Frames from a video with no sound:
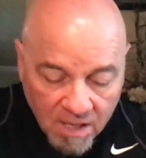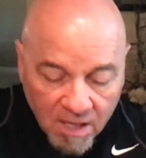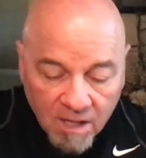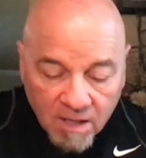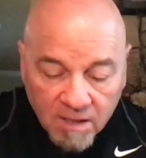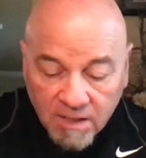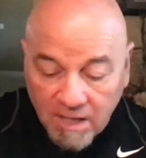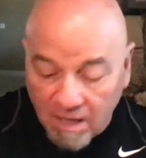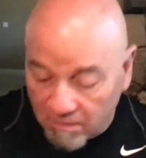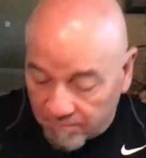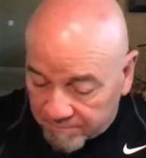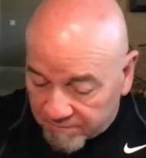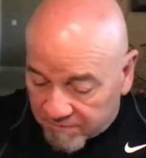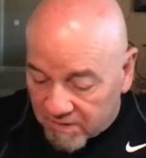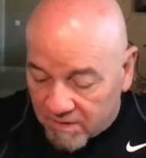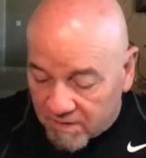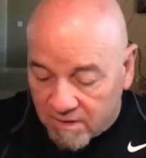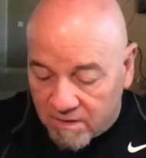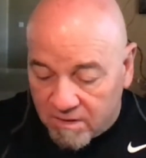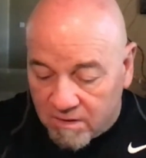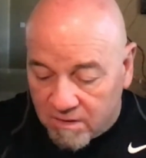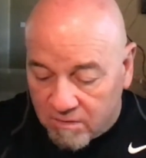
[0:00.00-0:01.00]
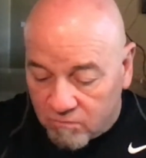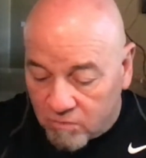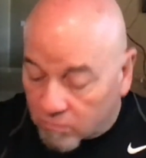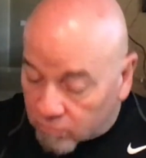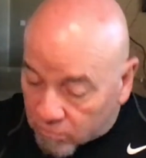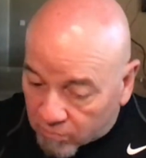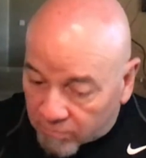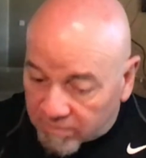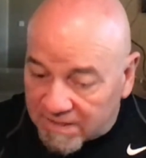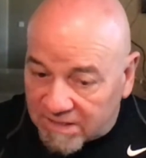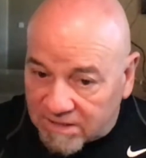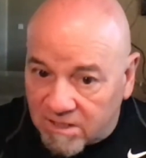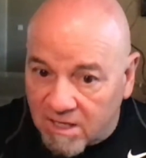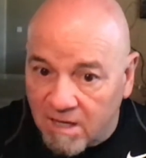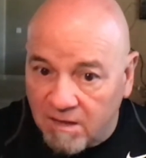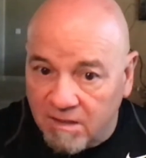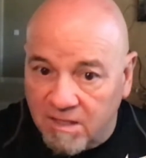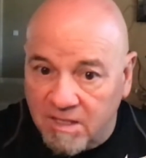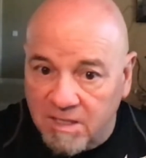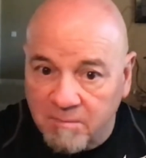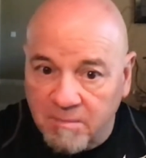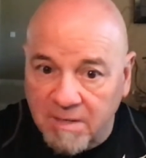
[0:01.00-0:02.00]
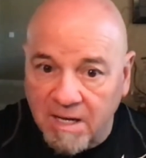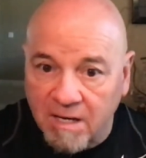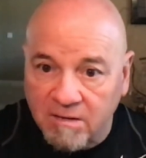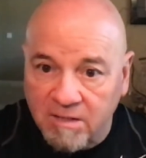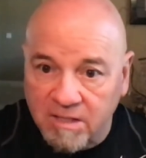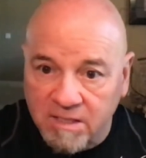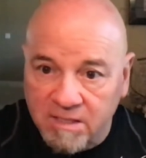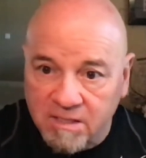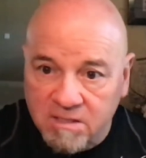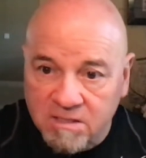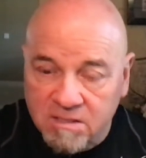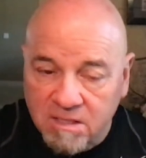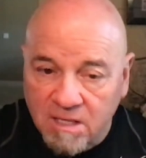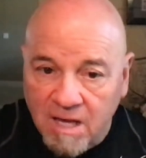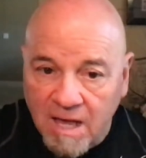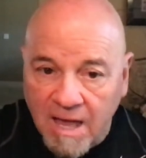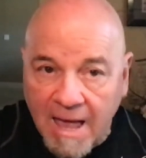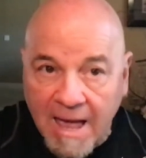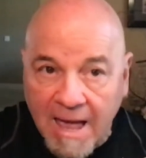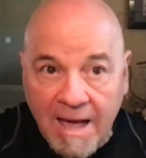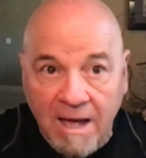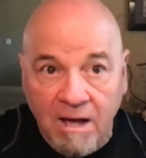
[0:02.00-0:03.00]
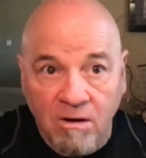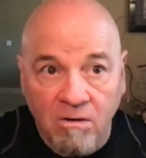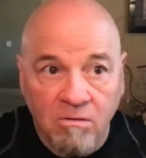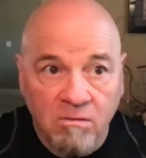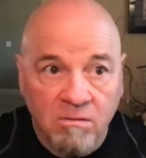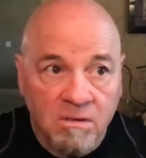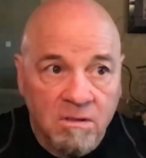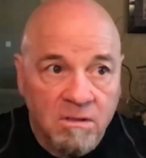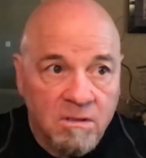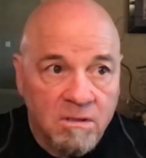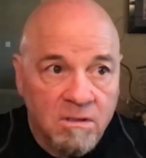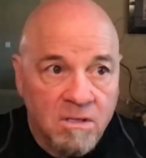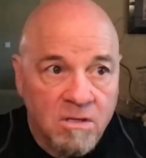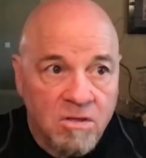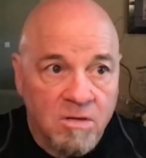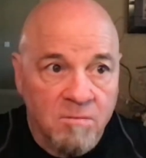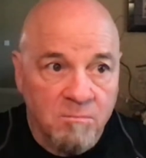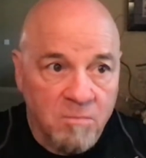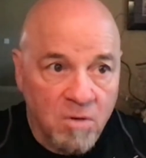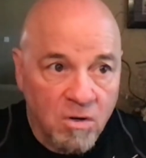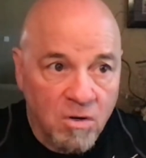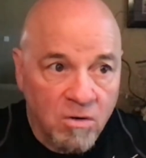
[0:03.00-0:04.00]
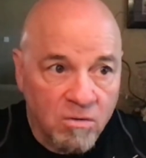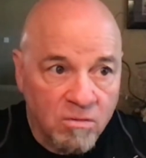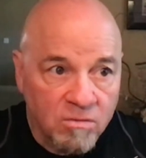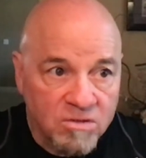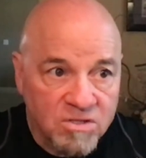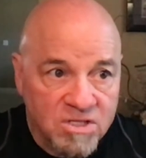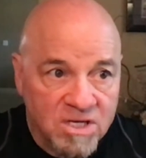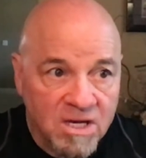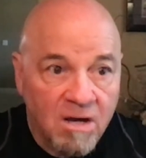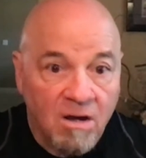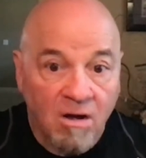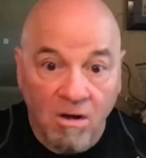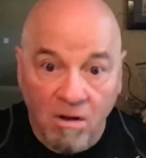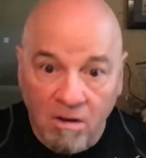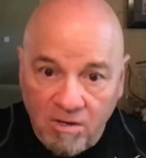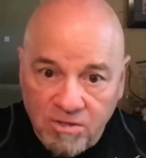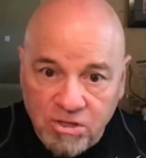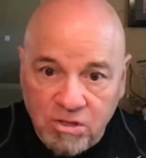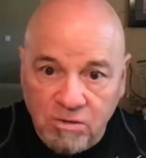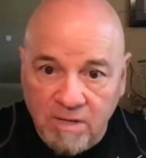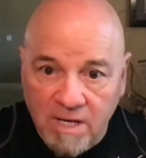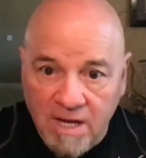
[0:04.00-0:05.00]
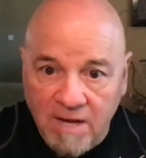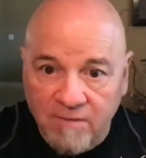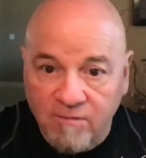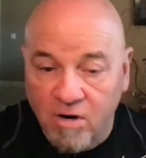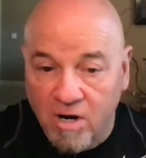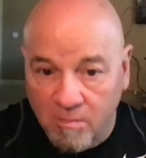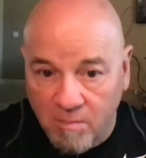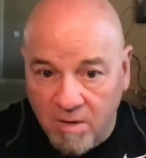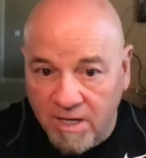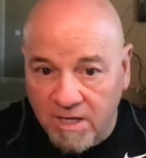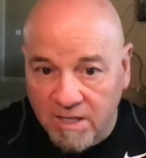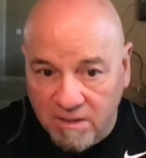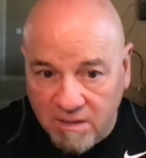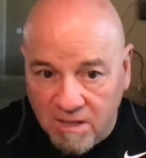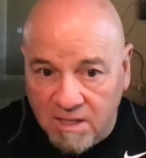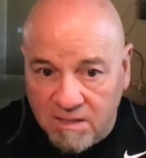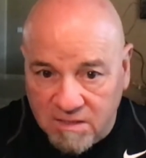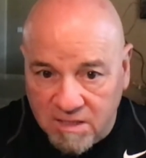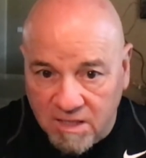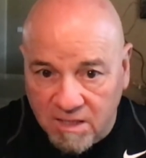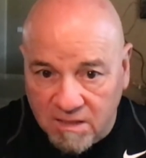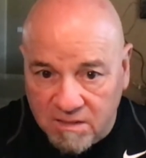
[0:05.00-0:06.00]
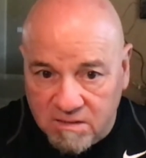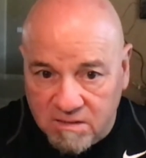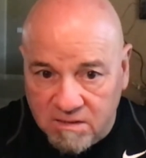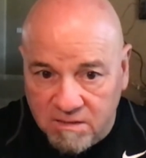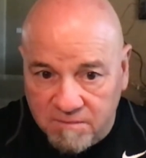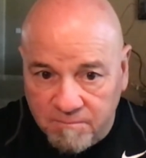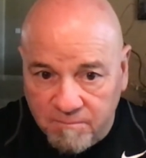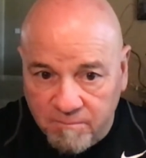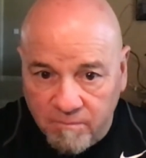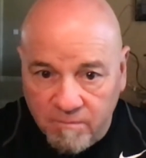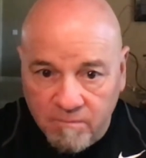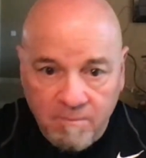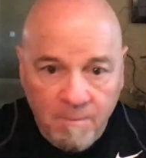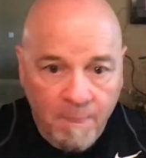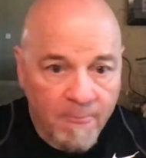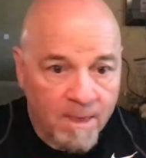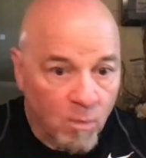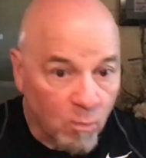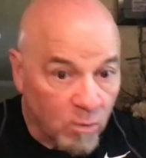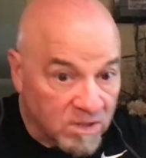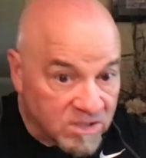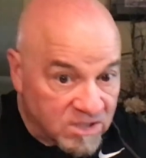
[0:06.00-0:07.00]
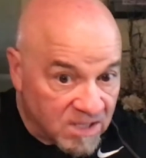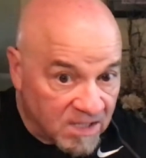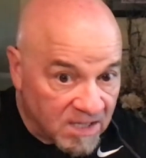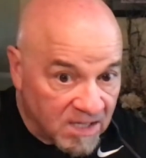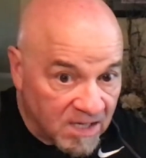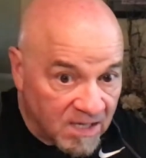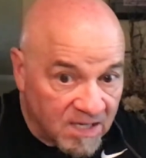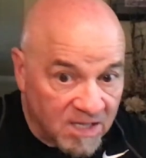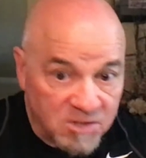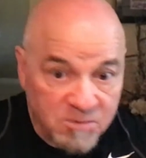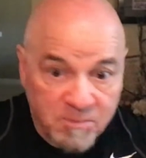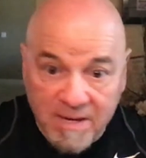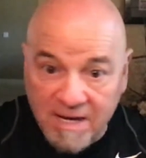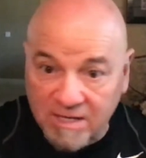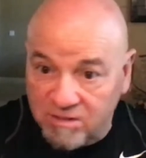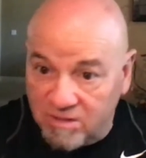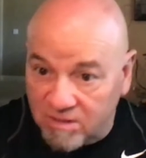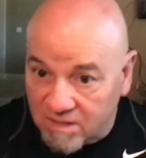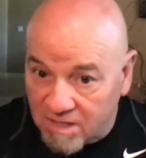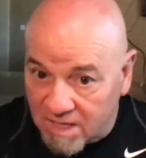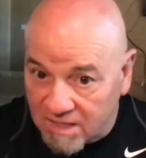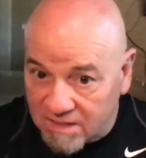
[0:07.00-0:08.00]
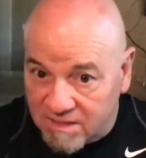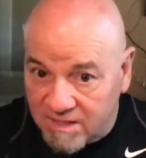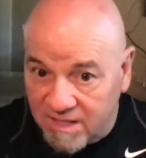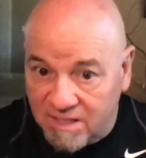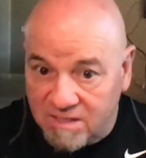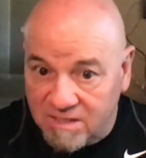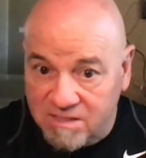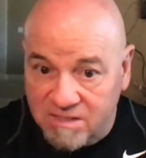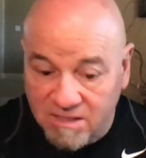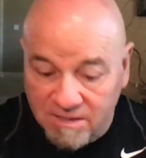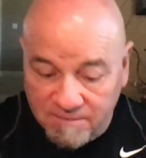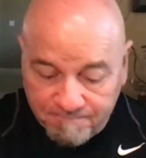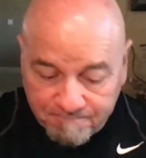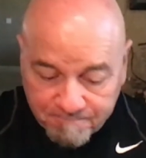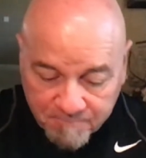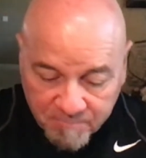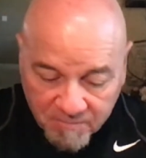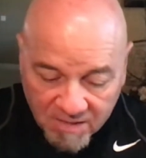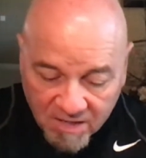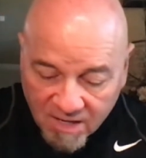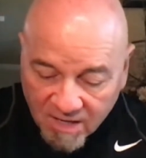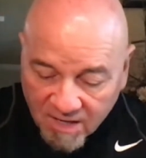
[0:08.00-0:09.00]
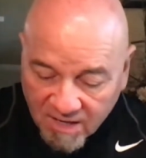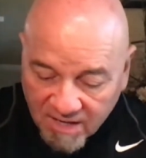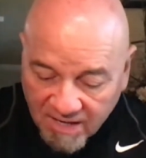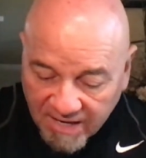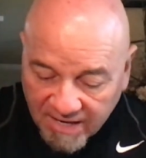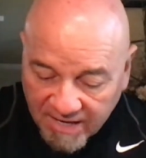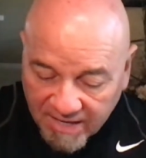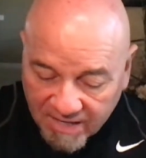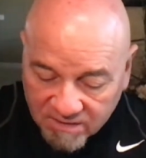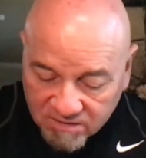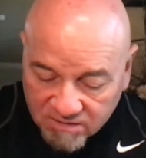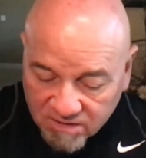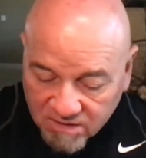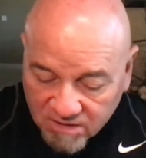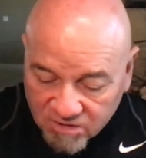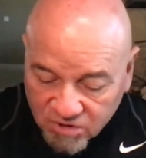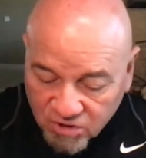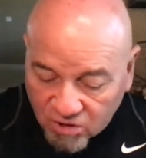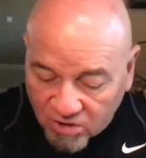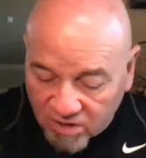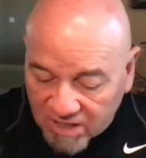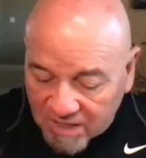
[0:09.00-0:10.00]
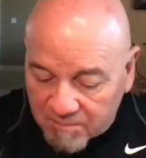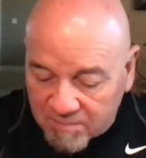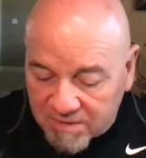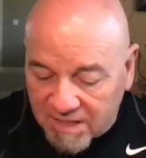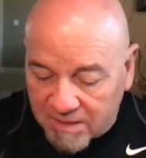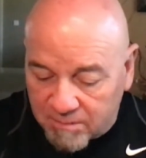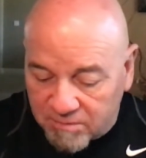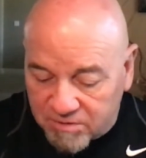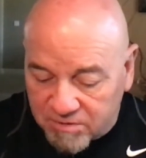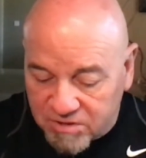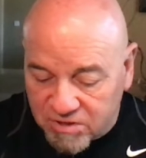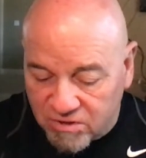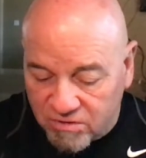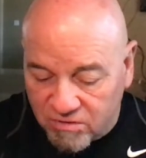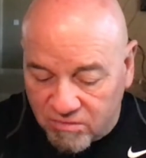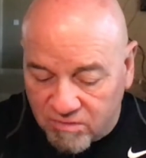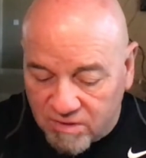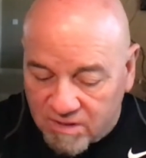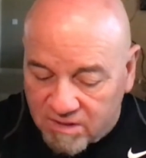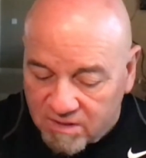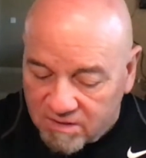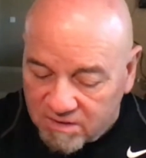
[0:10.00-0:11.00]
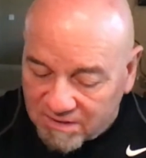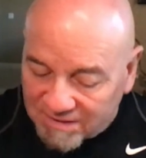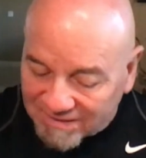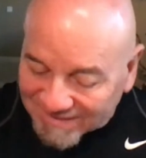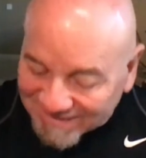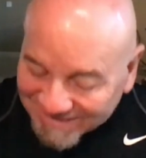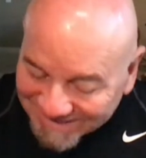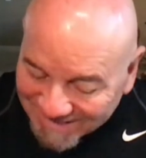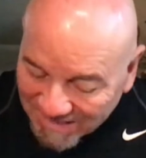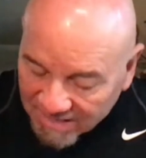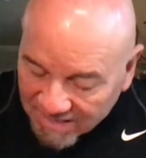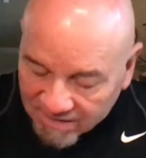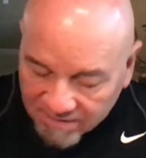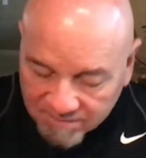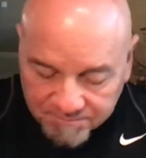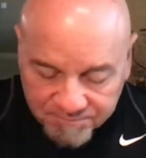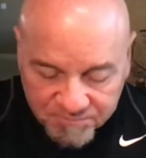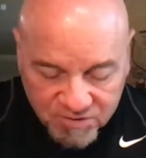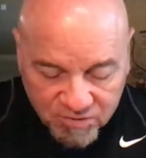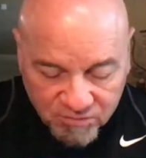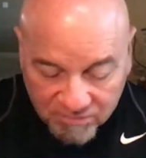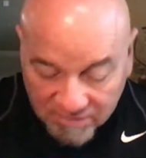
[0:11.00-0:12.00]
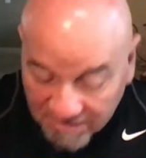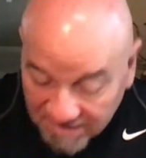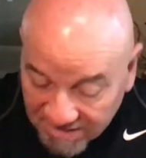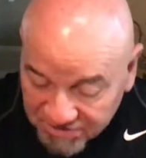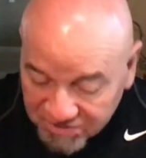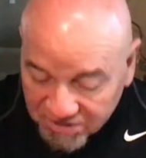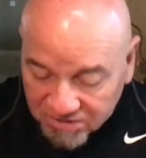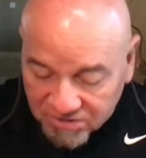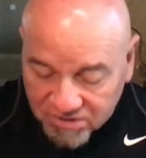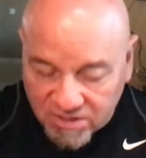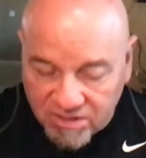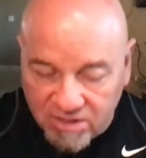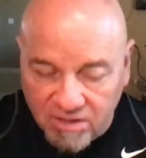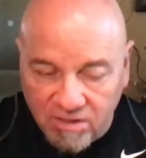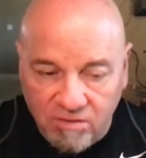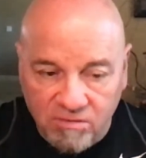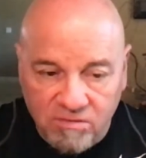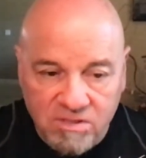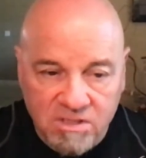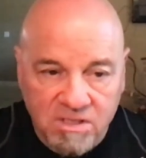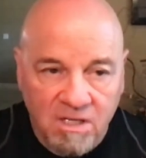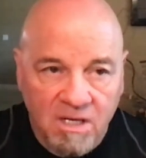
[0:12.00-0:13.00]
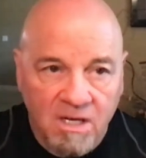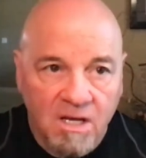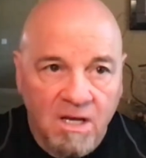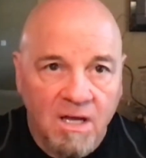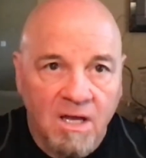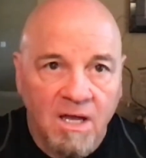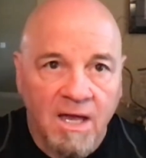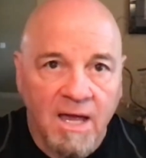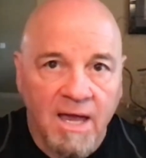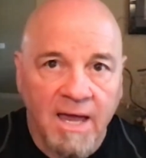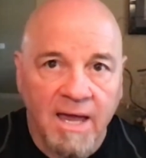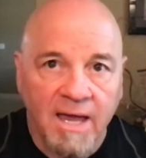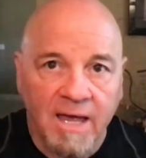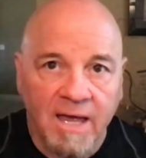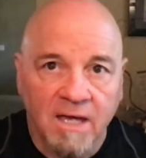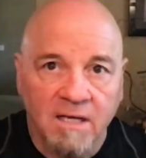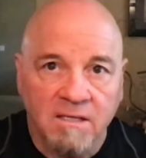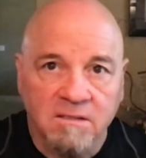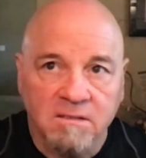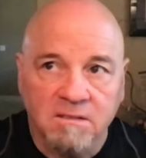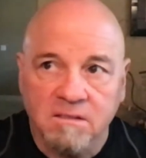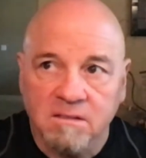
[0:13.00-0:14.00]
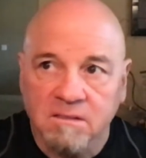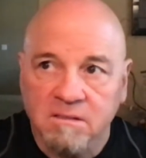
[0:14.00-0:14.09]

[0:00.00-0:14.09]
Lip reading: Now, what we're really talking about is how the modes also have harmonic context. Once again, it's back to context. And you're going to be able to listen to those and